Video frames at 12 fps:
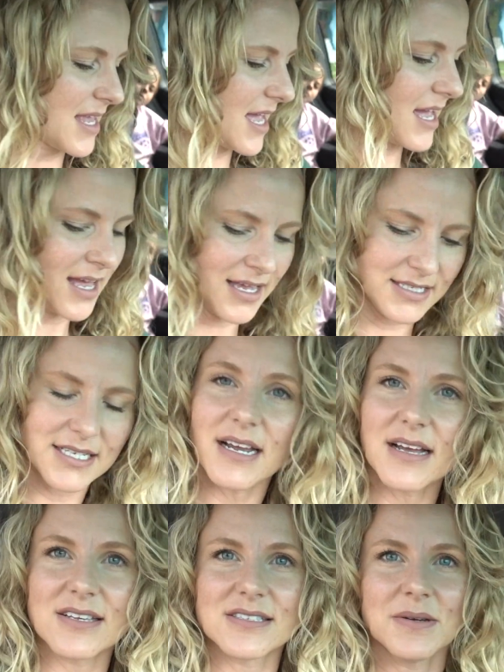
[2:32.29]
And
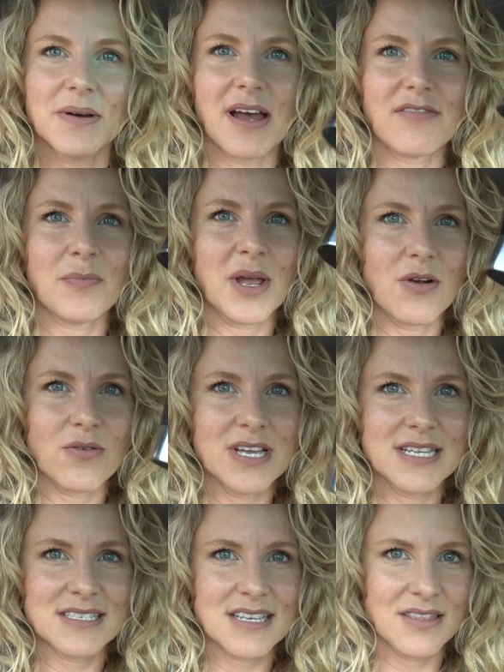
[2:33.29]
I also have my
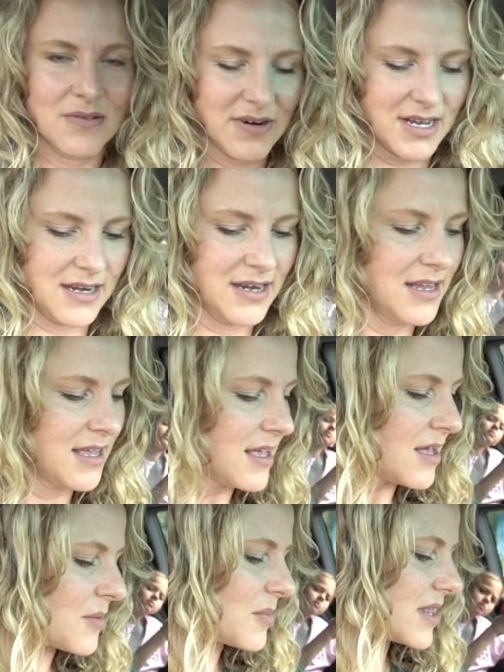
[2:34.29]
greens on the
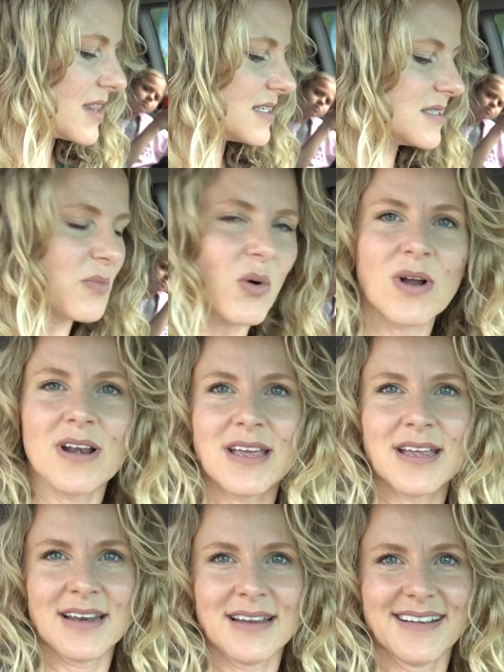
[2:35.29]
run. But this
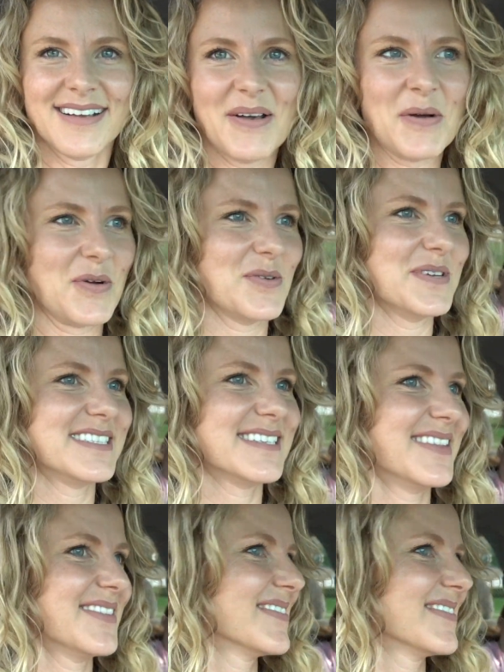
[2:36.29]
morning, oh, greens on